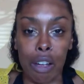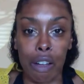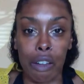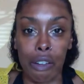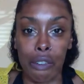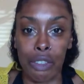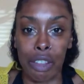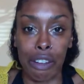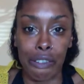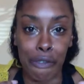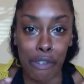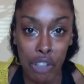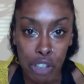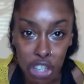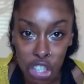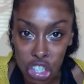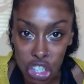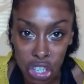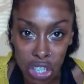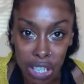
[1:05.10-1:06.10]
of their
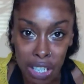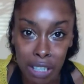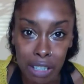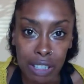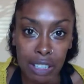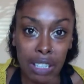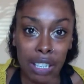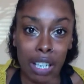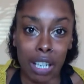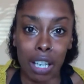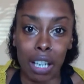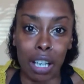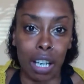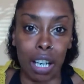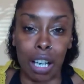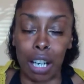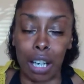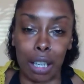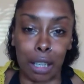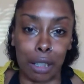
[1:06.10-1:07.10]
function,
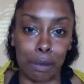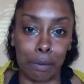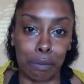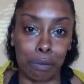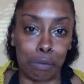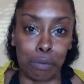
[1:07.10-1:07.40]
of